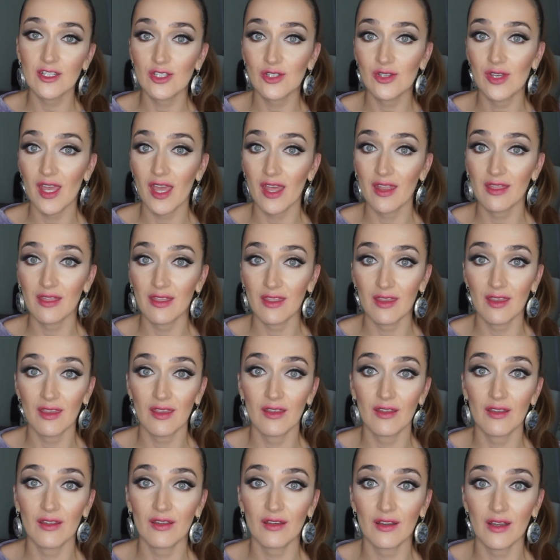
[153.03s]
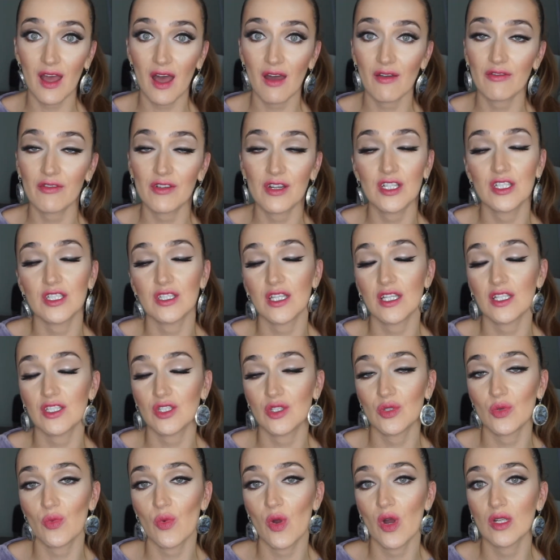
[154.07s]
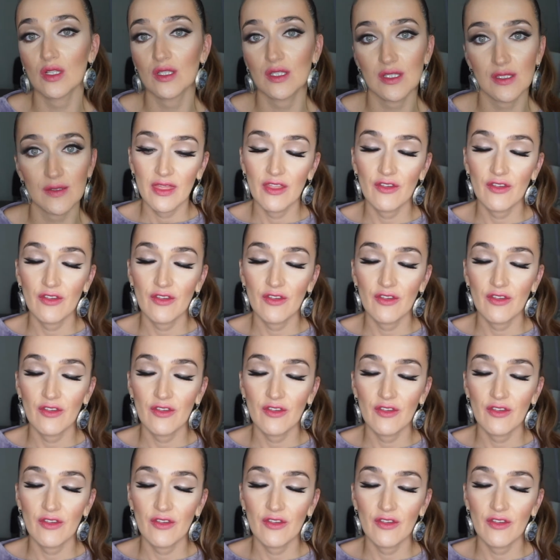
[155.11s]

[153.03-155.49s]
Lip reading: to get the coverage that you want.